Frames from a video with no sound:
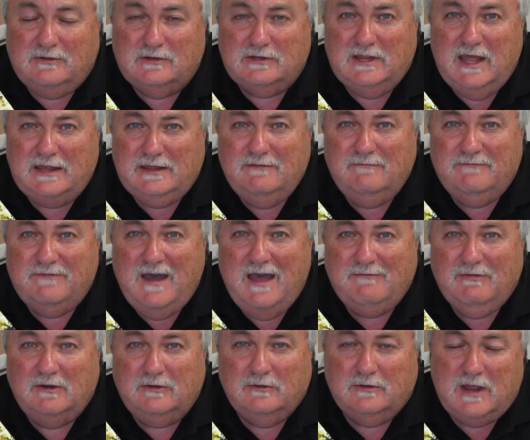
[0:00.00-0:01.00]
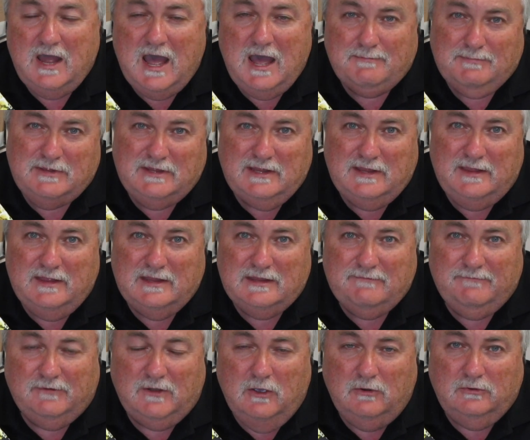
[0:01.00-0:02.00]
There's less than 500 copies of this
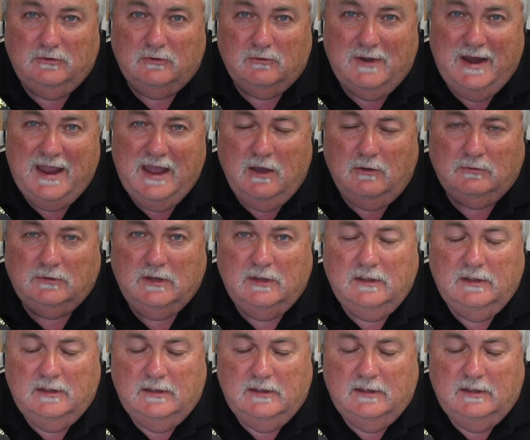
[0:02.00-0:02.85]
floating around.